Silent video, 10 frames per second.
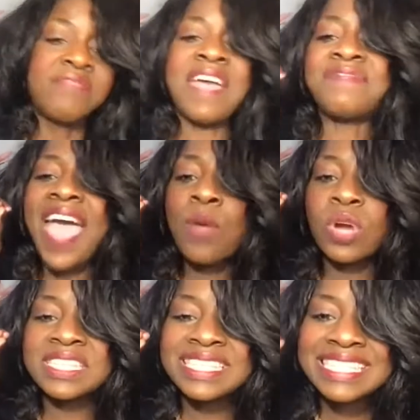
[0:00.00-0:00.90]
that they
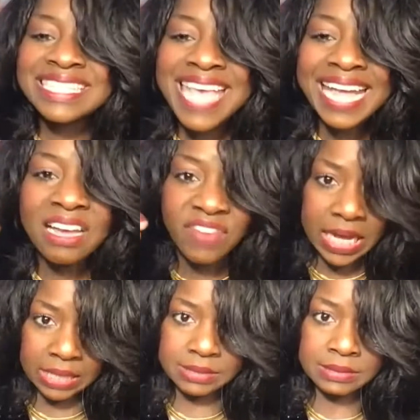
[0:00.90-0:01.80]
were sick of
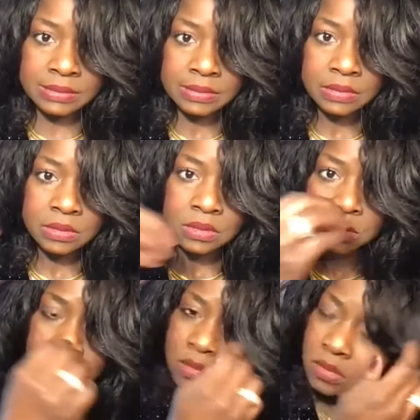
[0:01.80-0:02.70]
us.
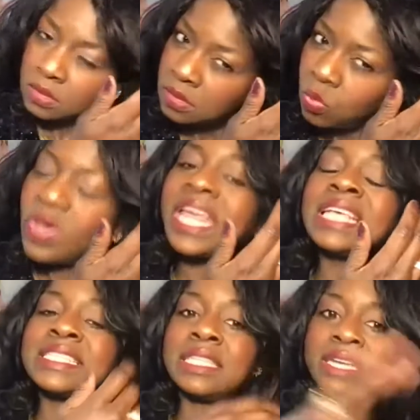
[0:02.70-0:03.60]
One of
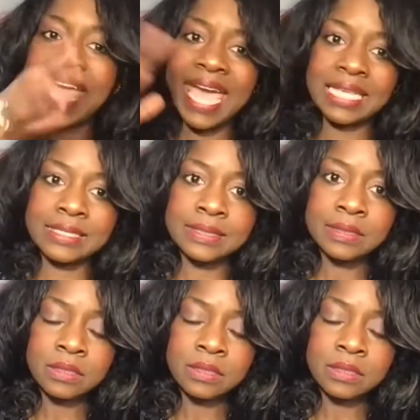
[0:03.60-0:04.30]
his little guests,